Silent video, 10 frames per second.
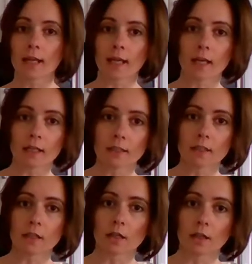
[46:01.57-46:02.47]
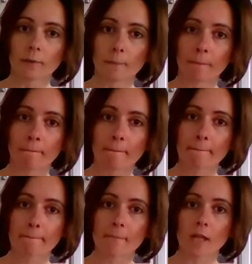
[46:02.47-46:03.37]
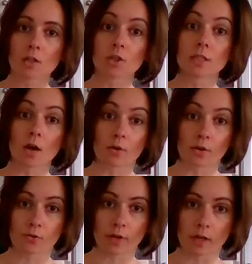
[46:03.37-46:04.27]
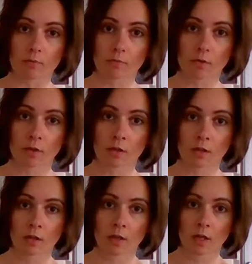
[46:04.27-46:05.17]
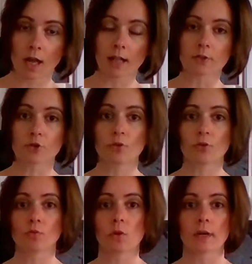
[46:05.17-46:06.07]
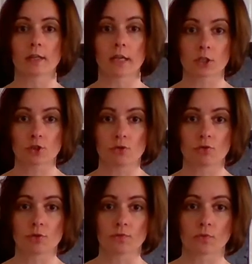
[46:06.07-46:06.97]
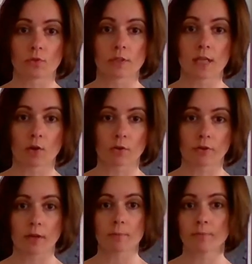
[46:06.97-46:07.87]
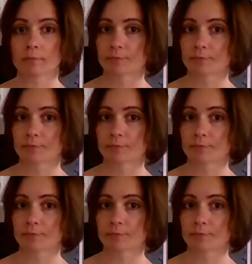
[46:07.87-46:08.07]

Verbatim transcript: and sour cream. I'll show you what I like to use for sour cream.